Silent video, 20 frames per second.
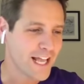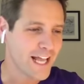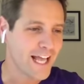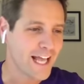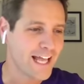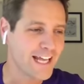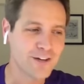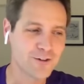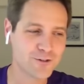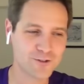
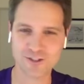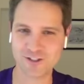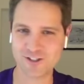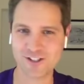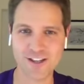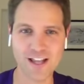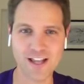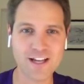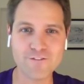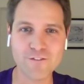And it was just
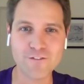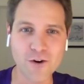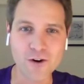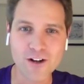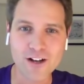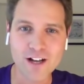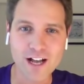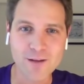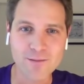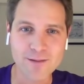delightful.
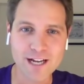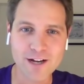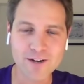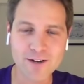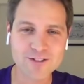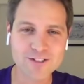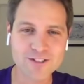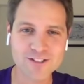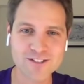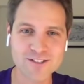I mean, I
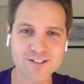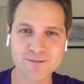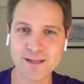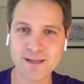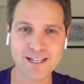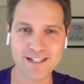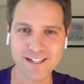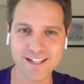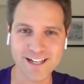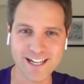was just
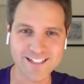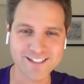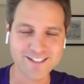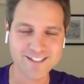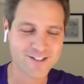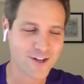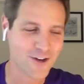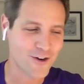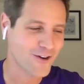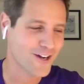smitten. And
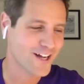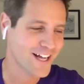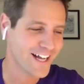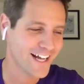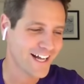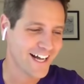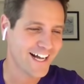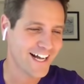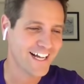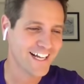so,
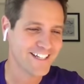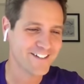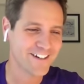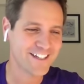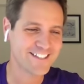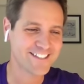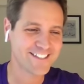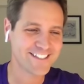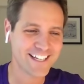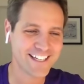
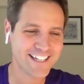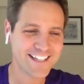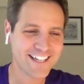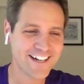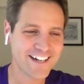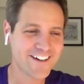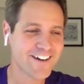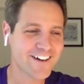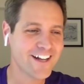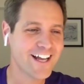I stayed
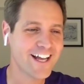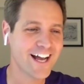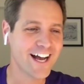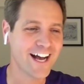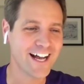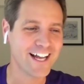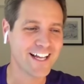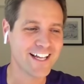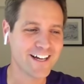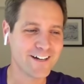there.
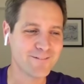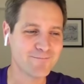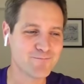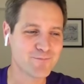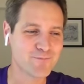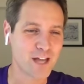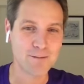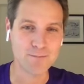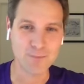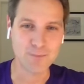I
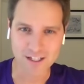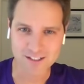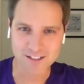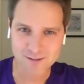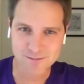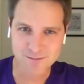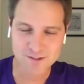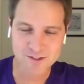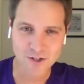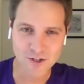bought
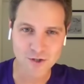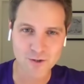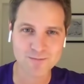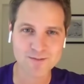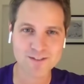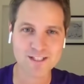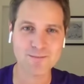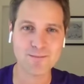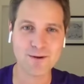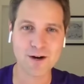some
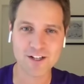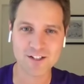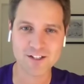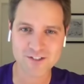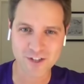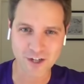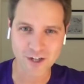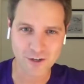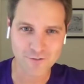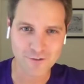soaps. I bought a
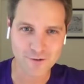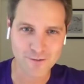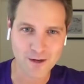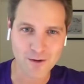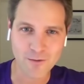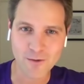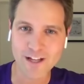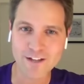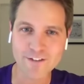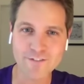scarf for
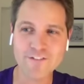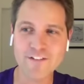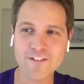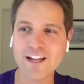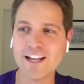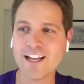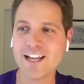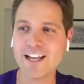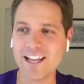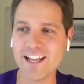my wife,
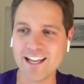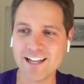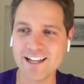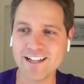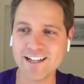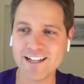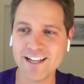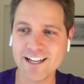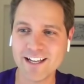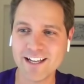
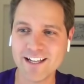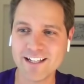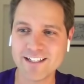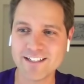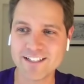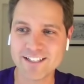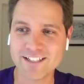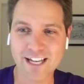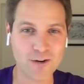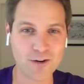and
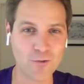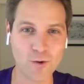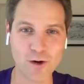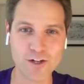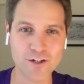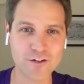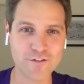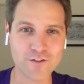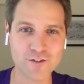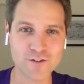just had a
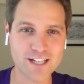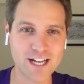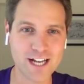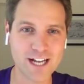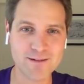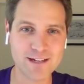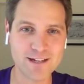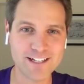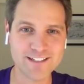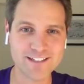wonderful
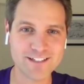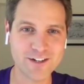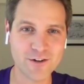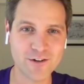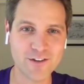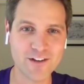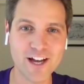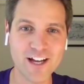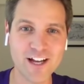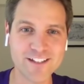time getting to know
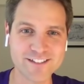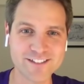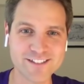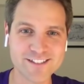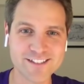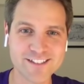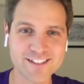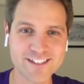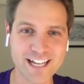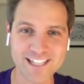the
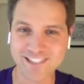nuns.